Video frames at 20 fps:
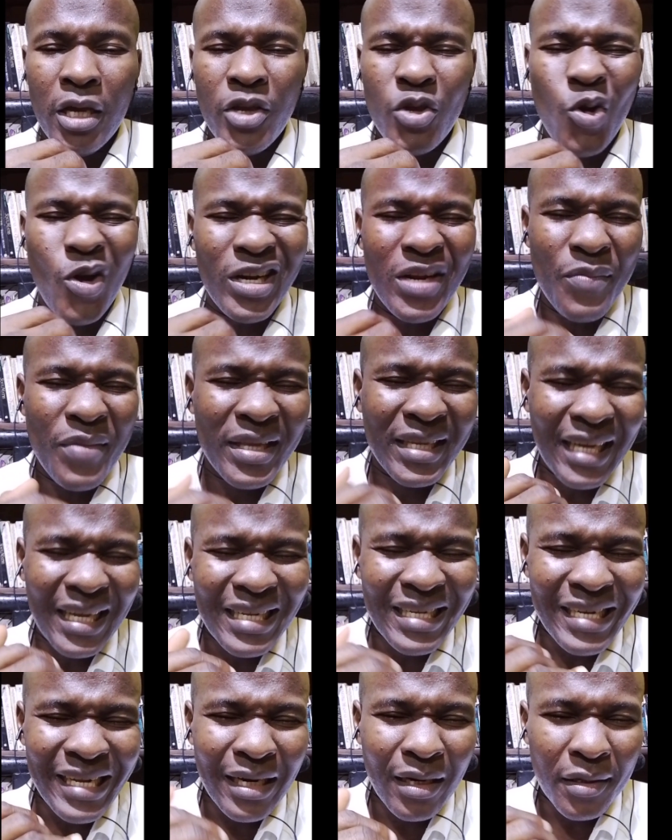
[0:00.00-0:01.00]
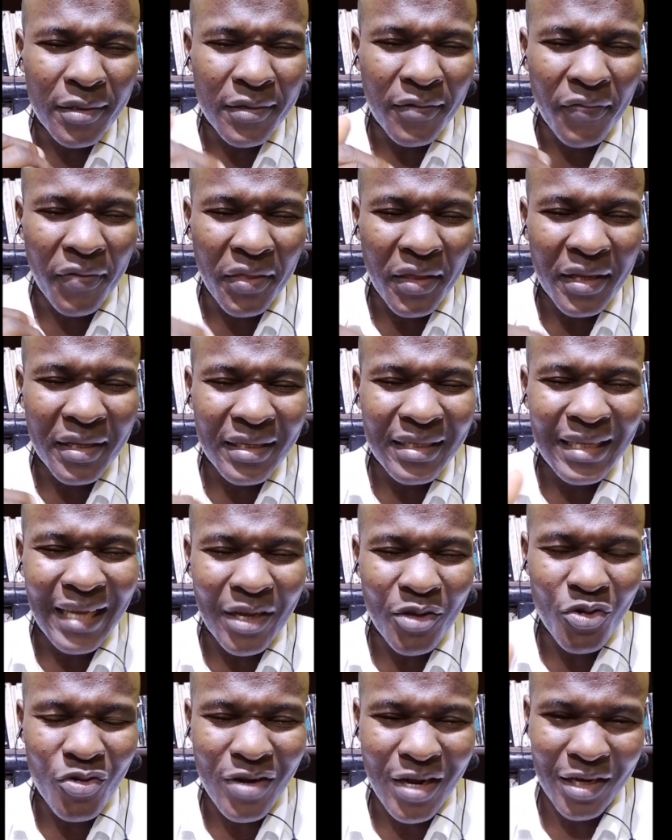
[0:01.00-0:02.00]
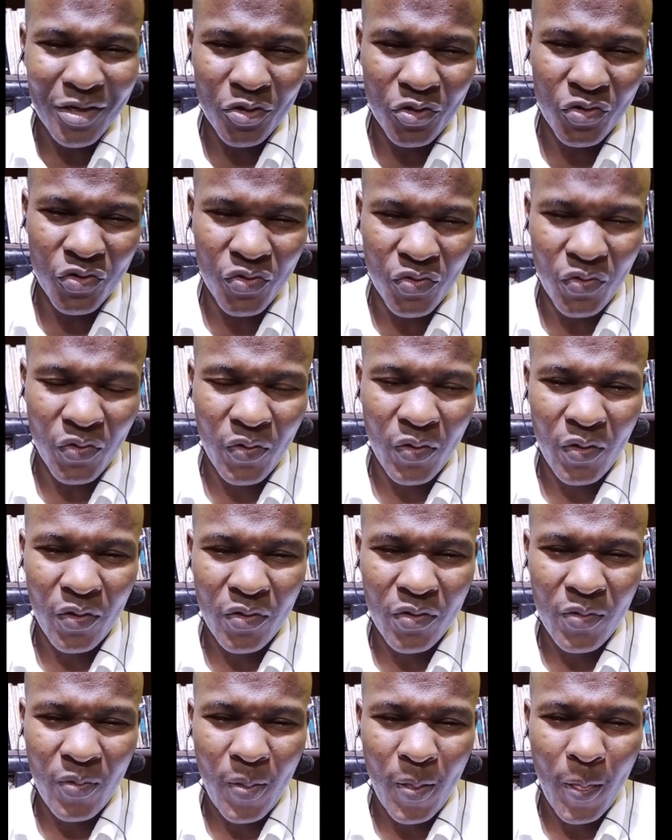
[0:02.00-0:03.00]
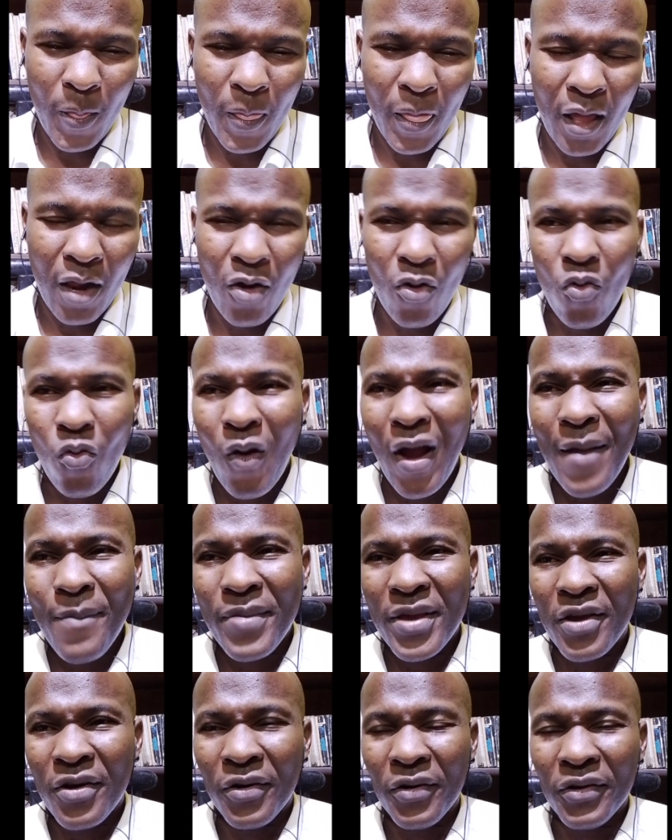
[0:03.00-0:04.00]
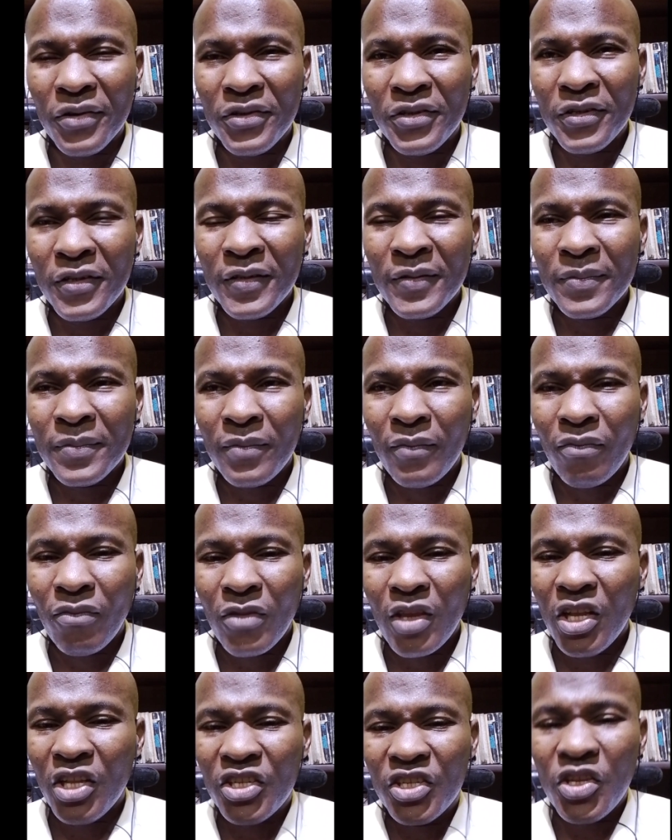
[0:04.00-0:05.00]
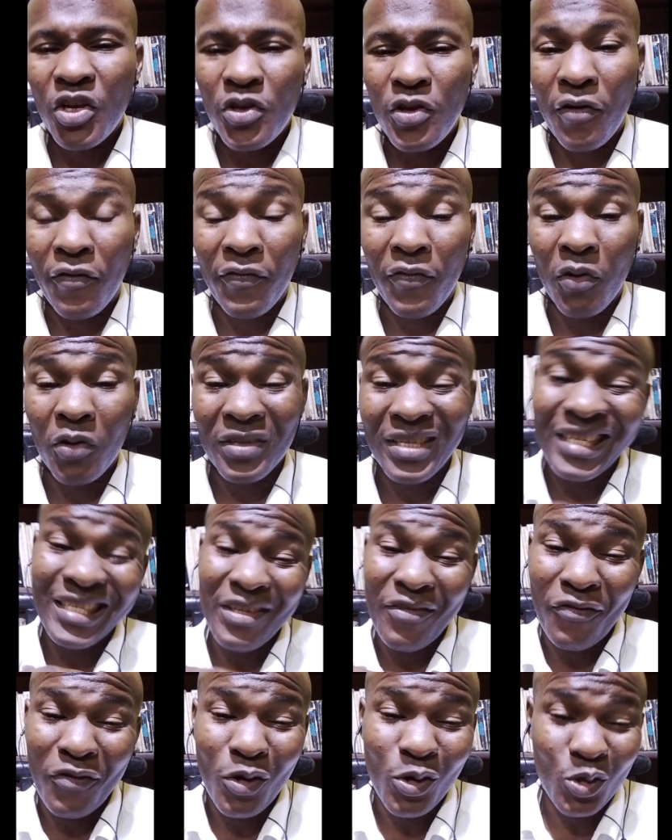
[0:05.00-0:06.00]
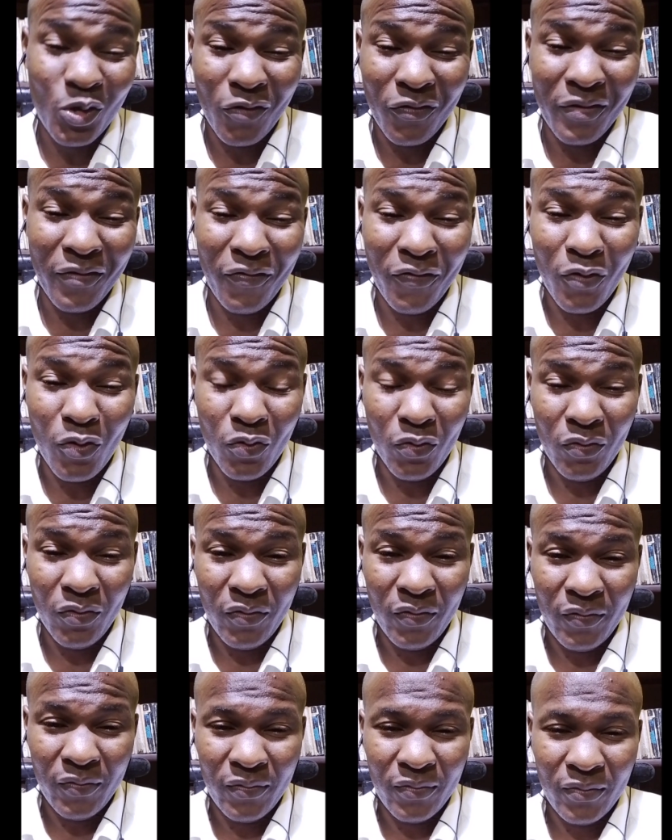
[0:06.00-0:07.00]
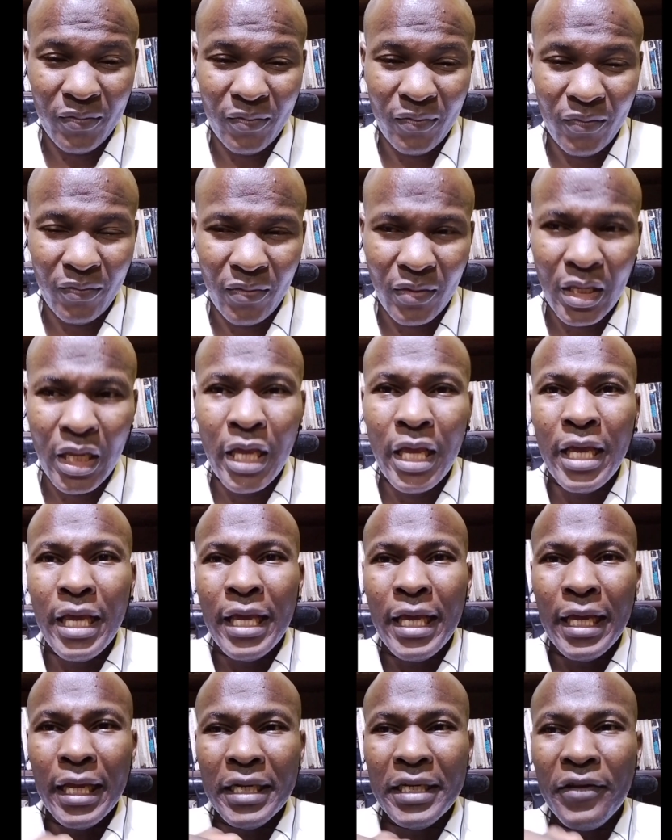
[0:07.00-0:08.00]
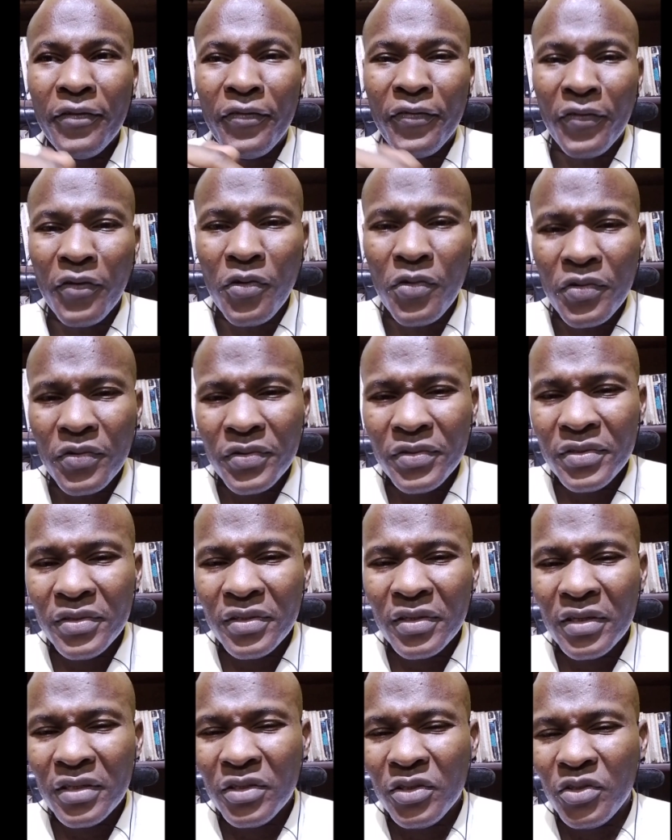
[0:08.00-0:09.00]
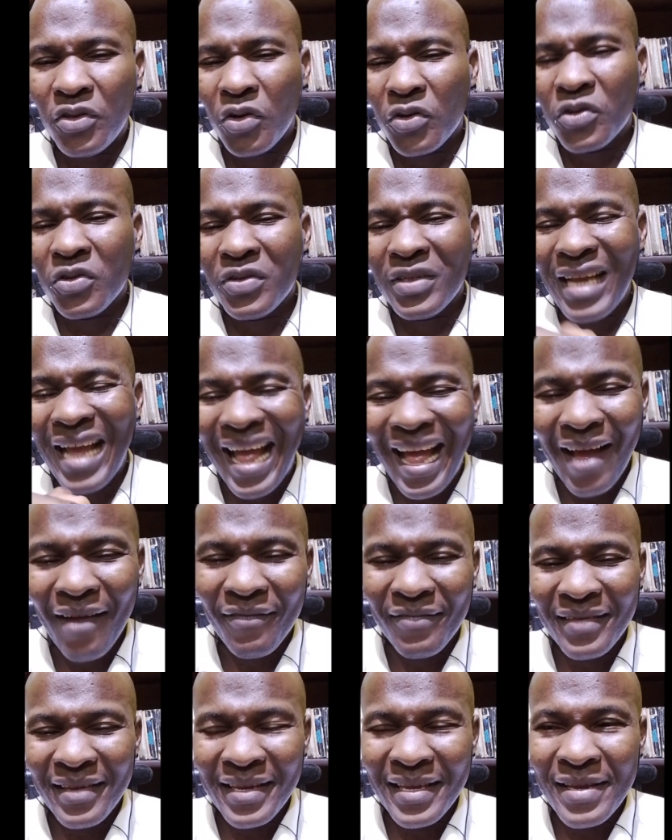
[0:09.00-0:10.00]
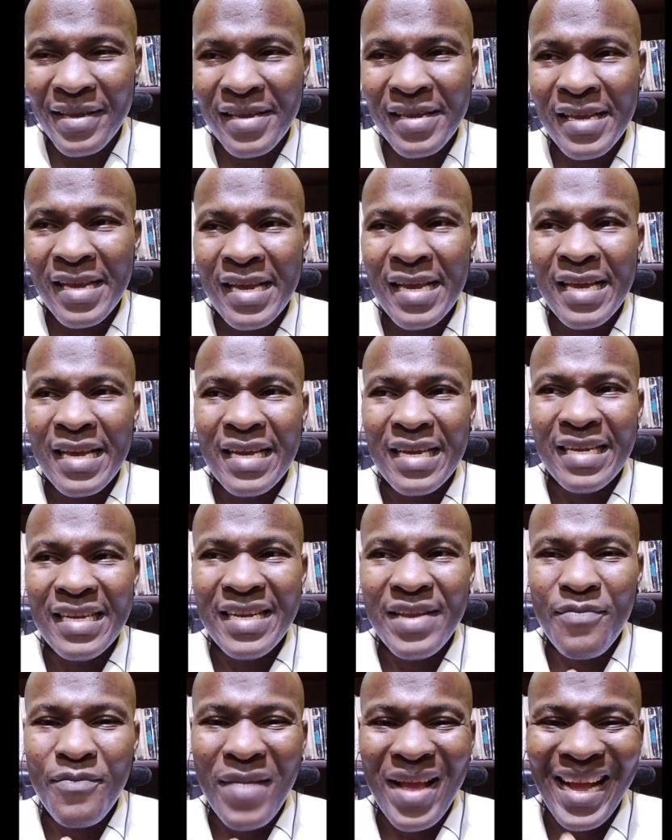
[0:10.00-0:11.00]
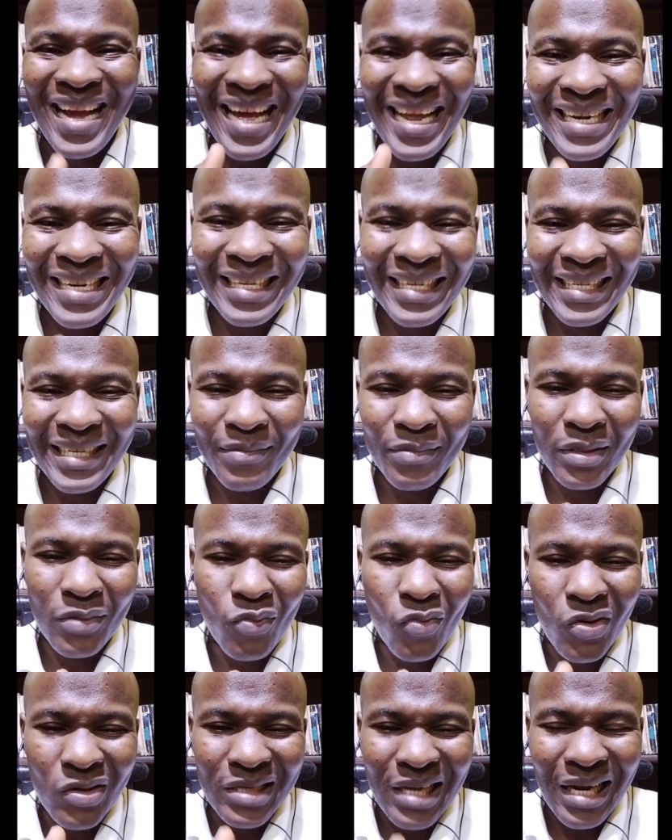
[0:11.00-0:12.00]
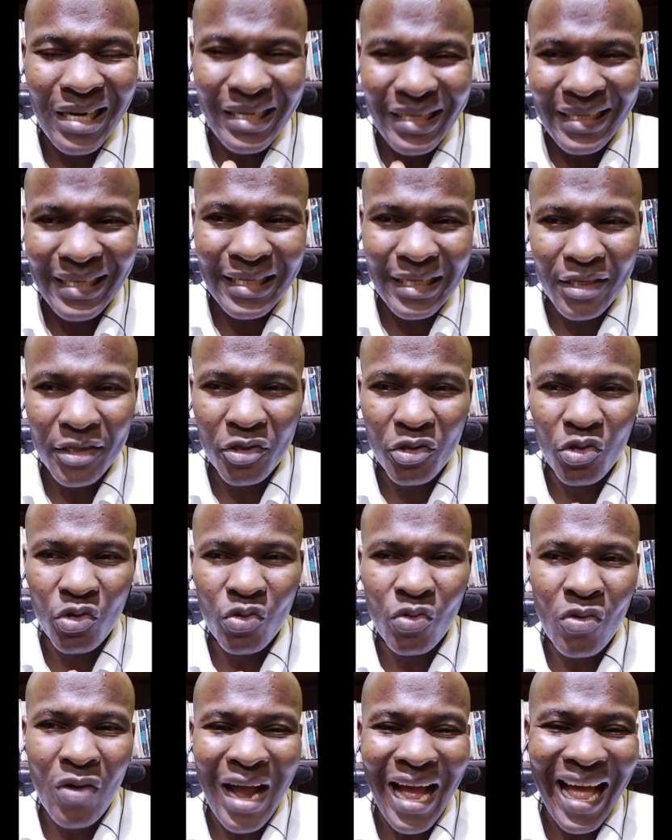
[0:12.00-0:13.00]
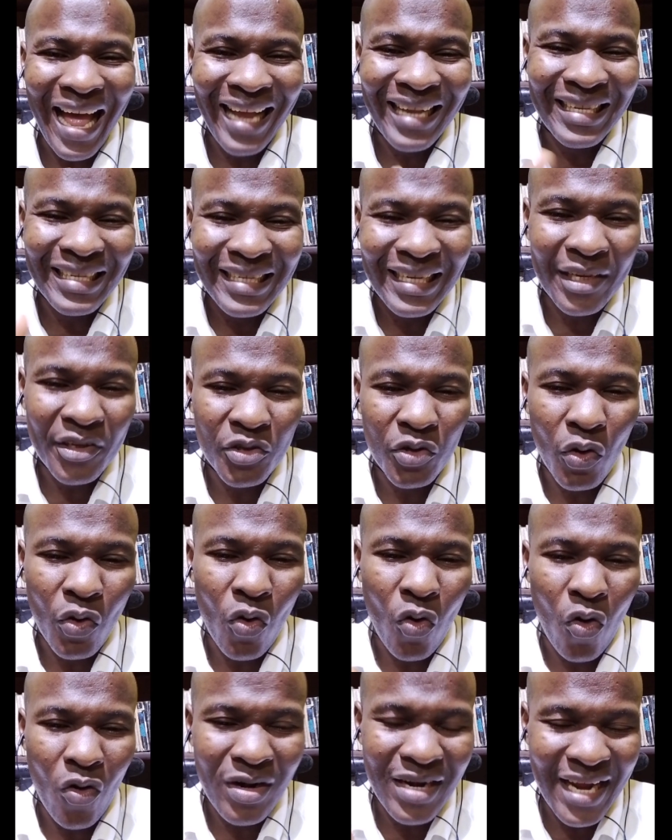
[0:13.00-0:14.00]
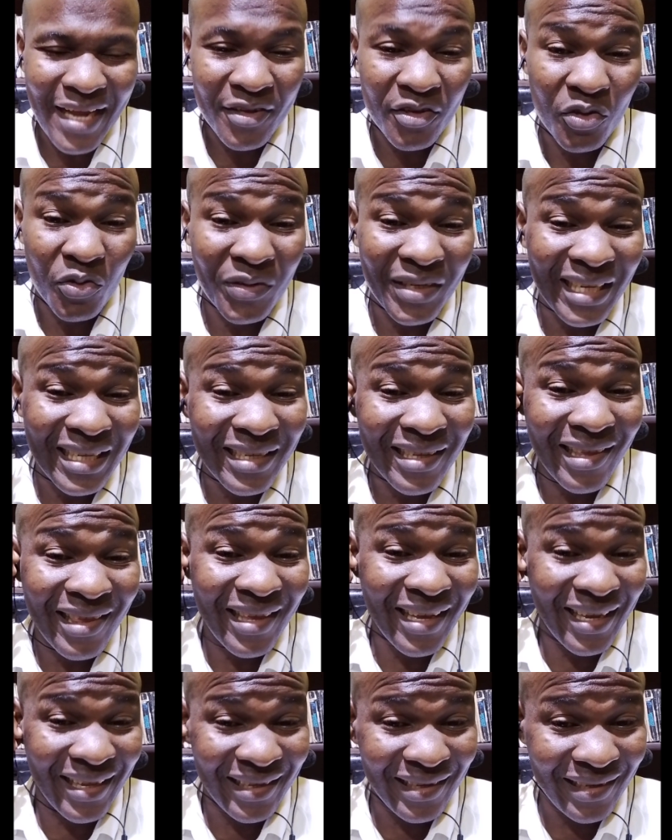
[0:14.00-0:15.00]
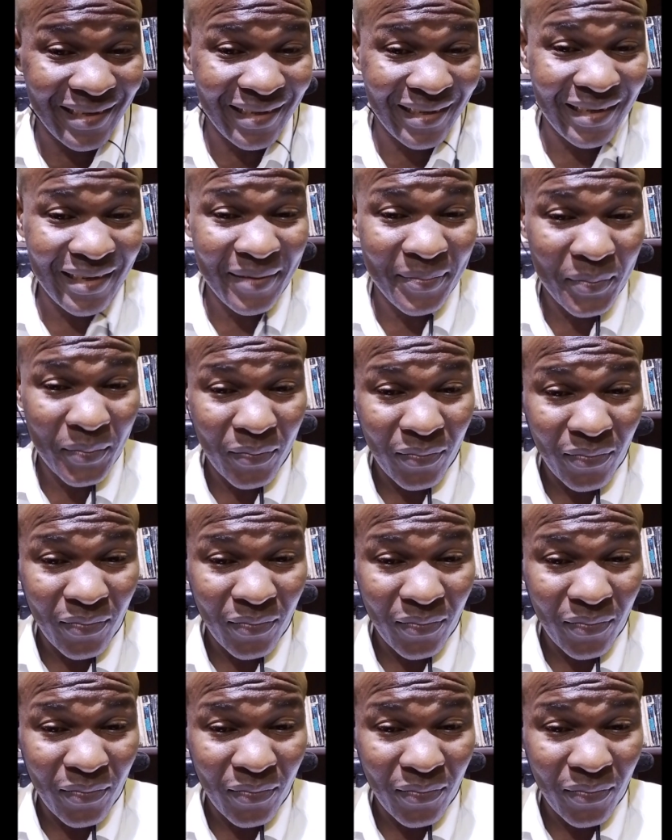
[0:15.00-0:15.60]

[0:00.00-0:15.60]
You're limited in a lot of things that you can do. Why? Because it's not your fault, it's the fault of the phone. The phone doesn't have the mechanism, the modality to access or connect to certain things